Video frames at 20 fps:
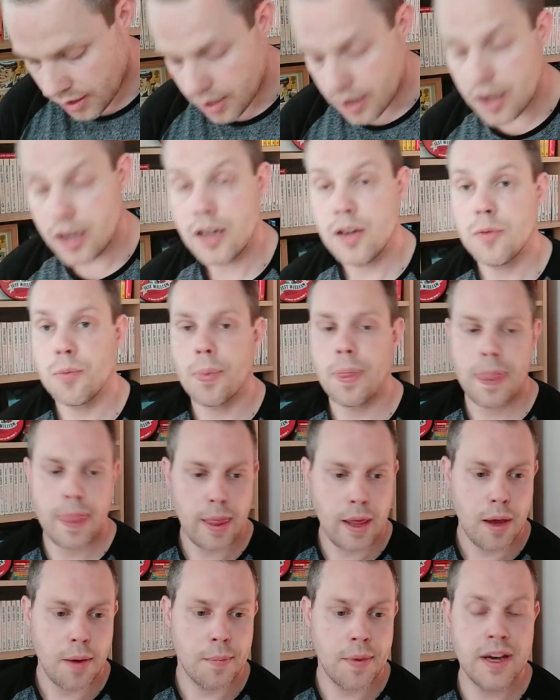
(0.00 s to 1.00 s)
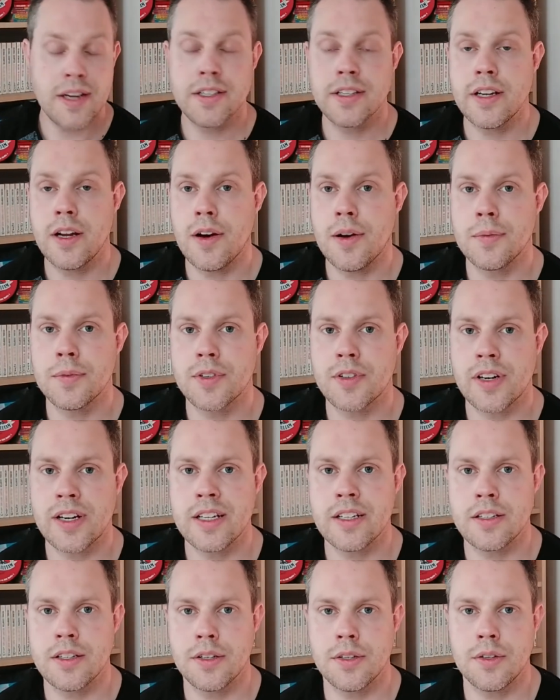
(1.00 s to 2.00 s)
But as you know, I'm trying
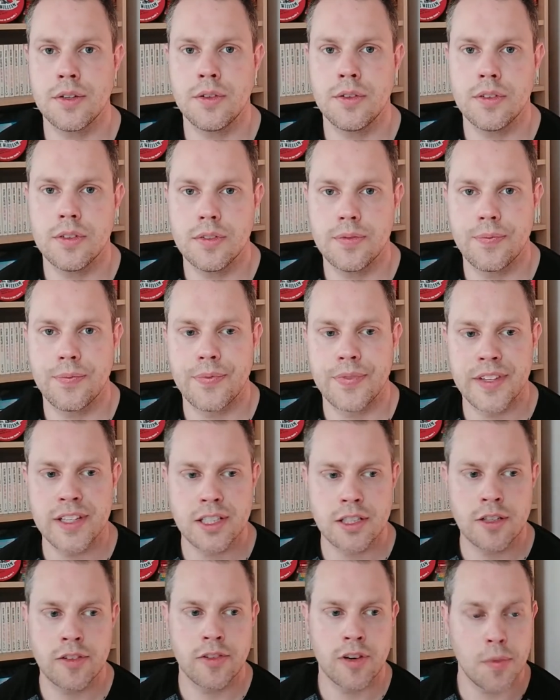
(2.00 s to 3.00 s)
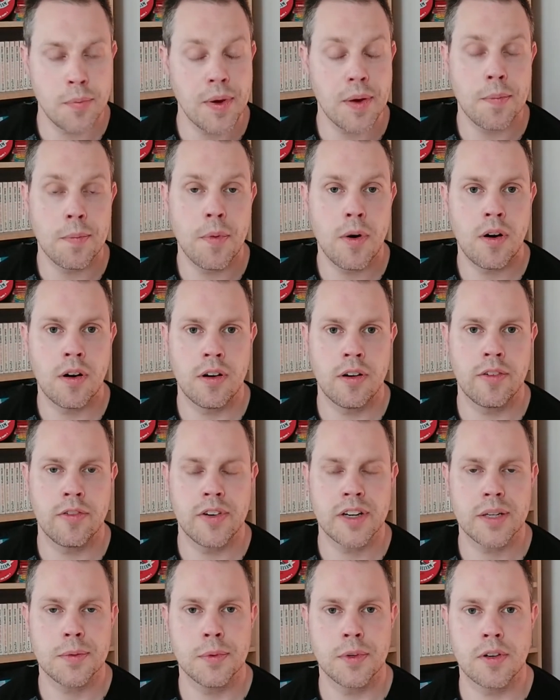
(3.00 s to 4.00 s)
to discover a bit more of
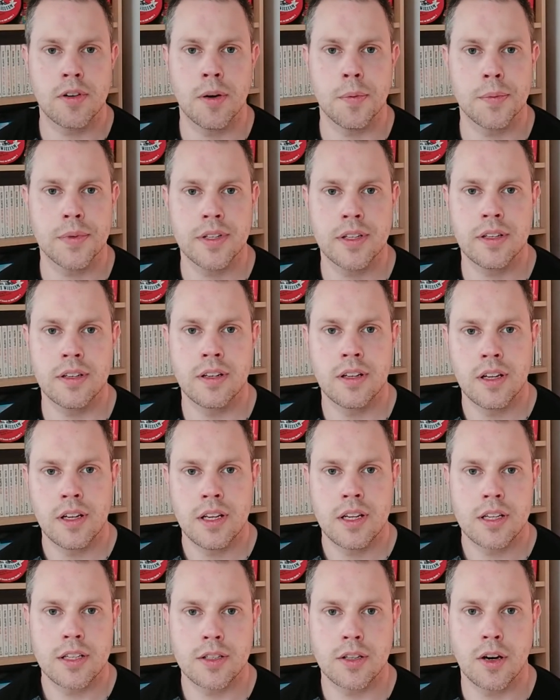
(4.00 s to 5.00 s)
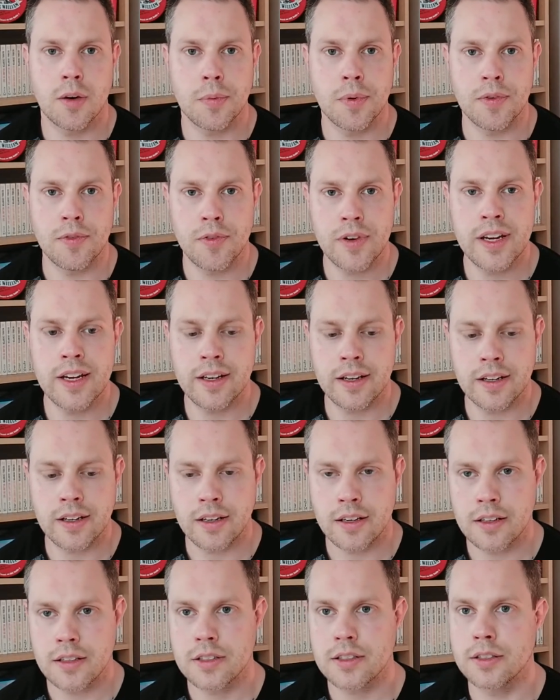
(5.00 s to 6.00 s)
Richmal Crompton, so I've been
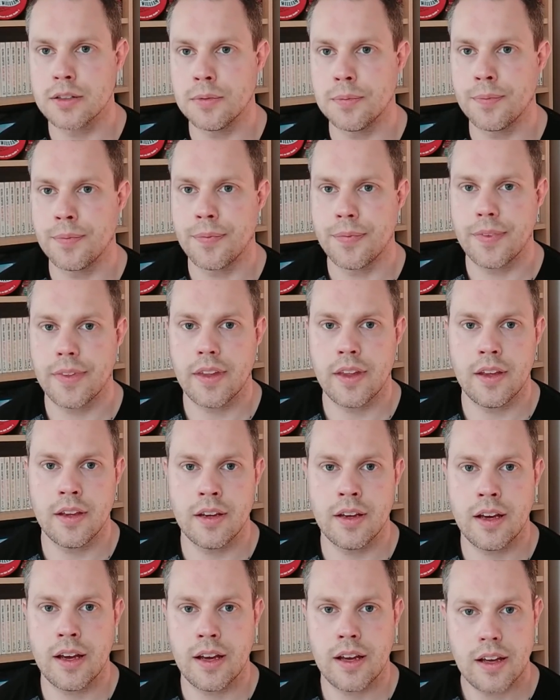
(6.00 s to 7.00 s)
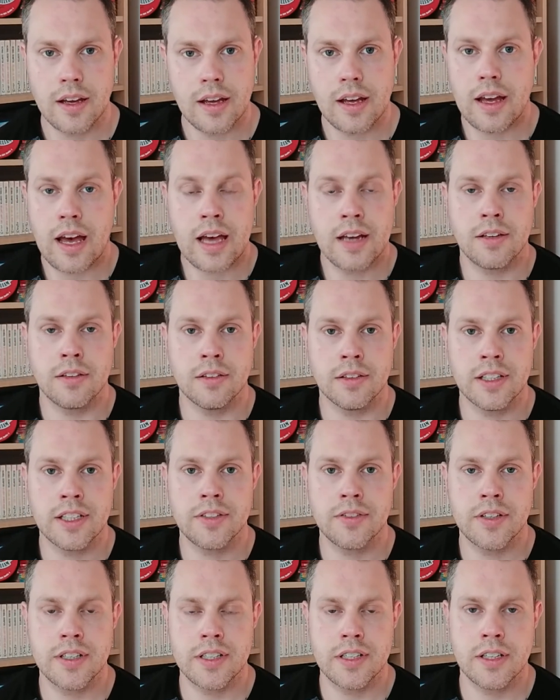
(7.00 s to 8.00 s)
reading some adult
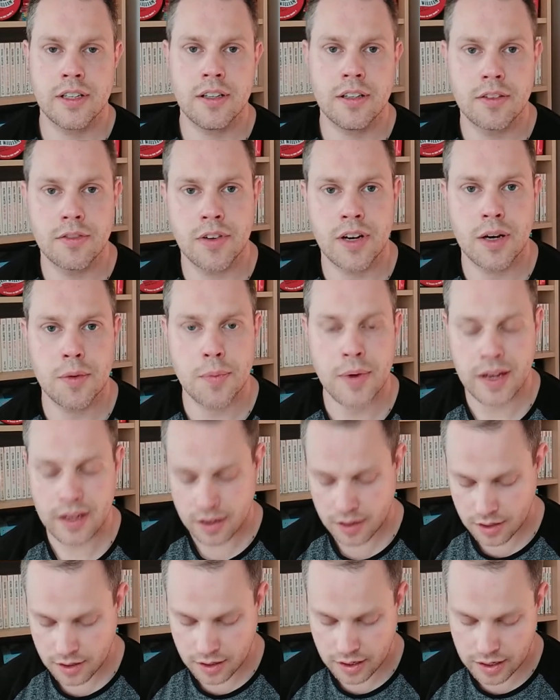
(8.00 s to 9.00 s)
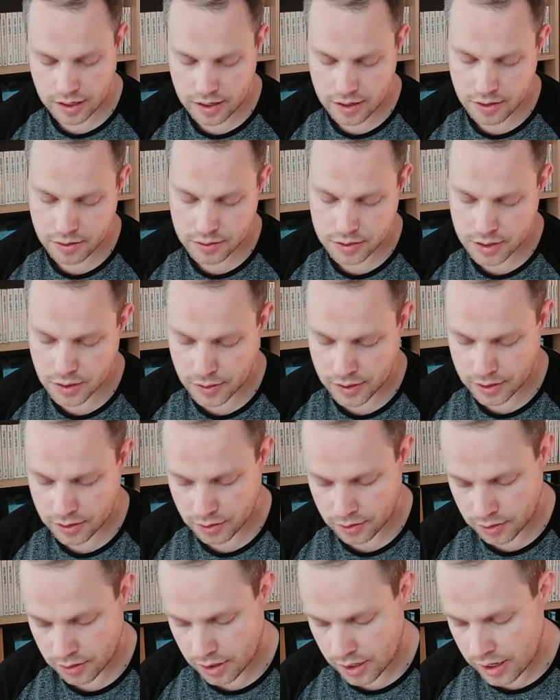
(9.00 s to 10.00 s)
literature written by her, and also I
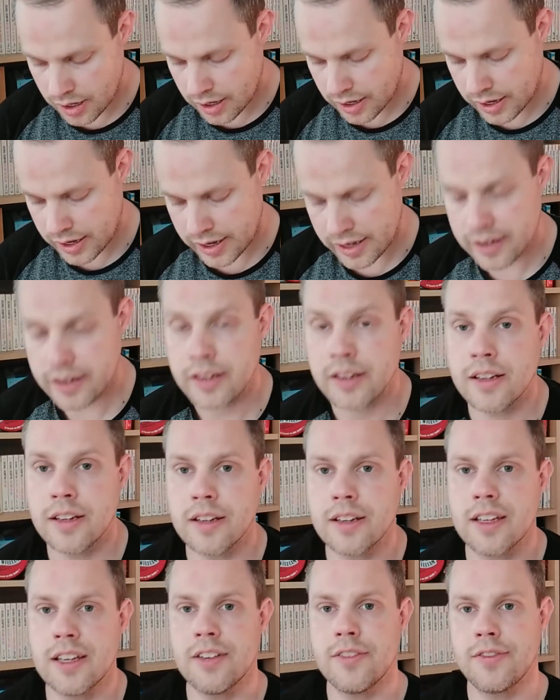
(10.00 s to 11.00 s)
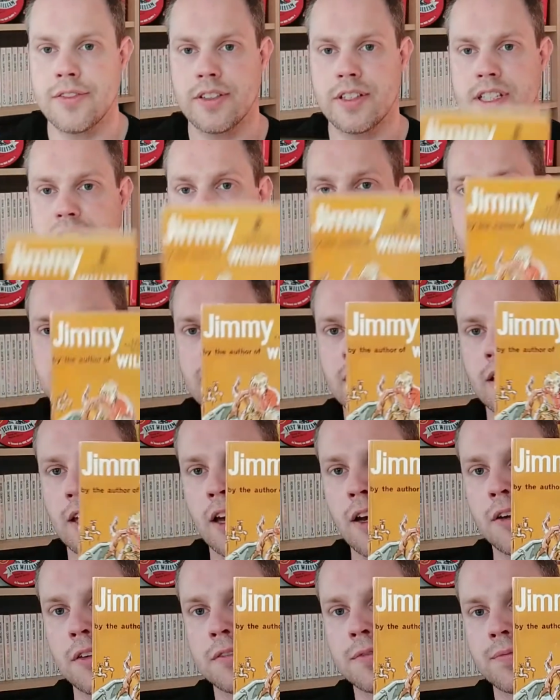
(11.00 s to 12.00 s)
thought I'd give Jimmy a
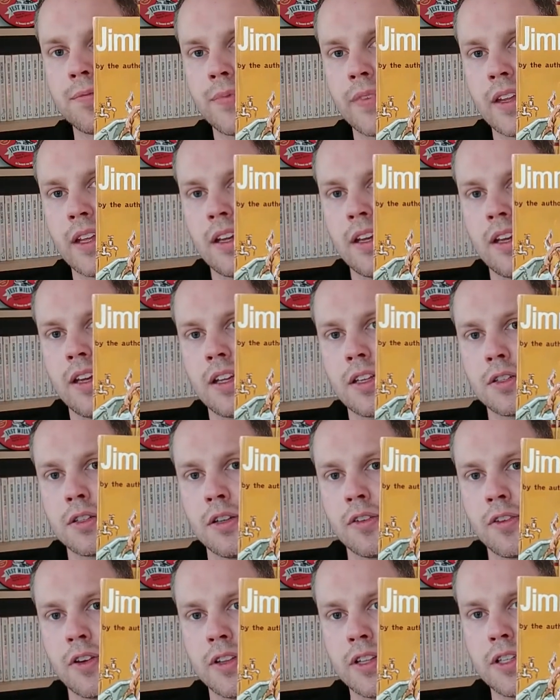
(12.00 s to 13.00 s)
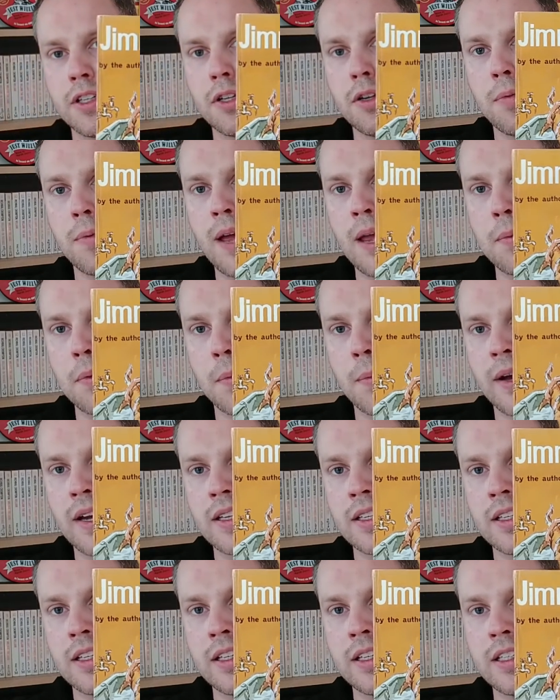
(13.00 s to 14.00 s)
go. So I've got the two
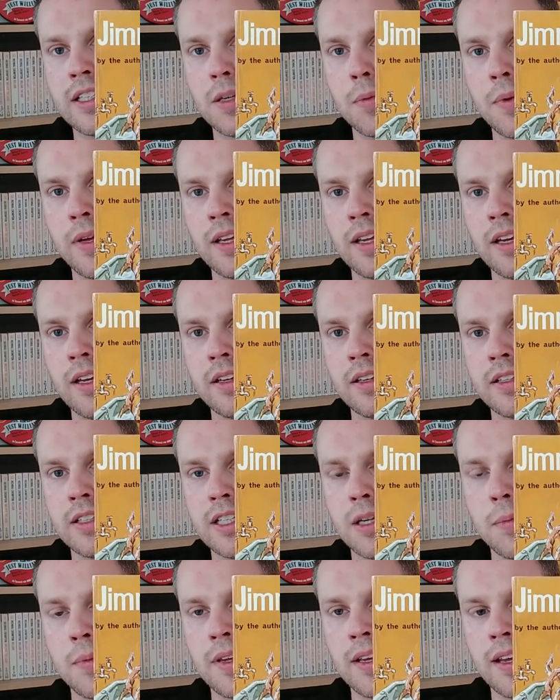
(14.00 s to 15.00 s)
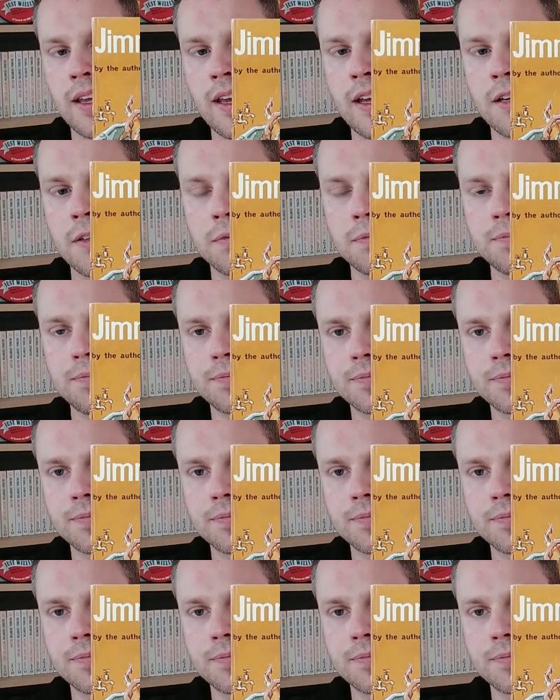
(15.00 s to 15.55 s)
paperbacks here, Jimmy and Jimmy Again.